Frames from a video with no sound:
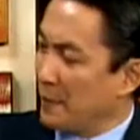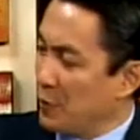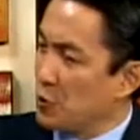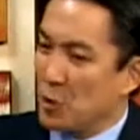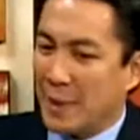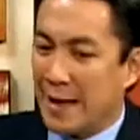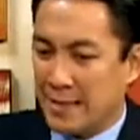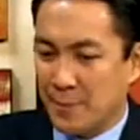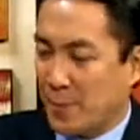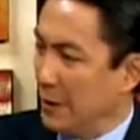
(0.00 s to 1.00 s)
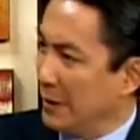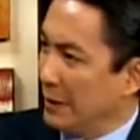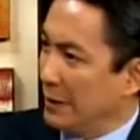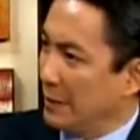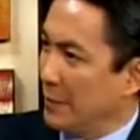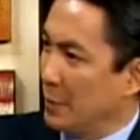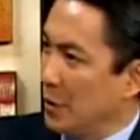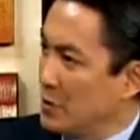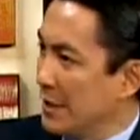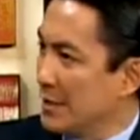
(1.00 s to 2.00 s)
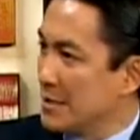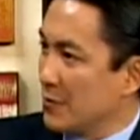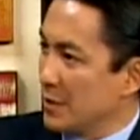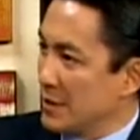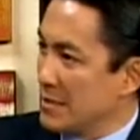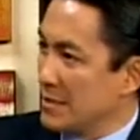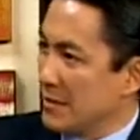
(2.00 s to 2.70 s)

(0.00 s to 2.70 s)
Future plans and projects for this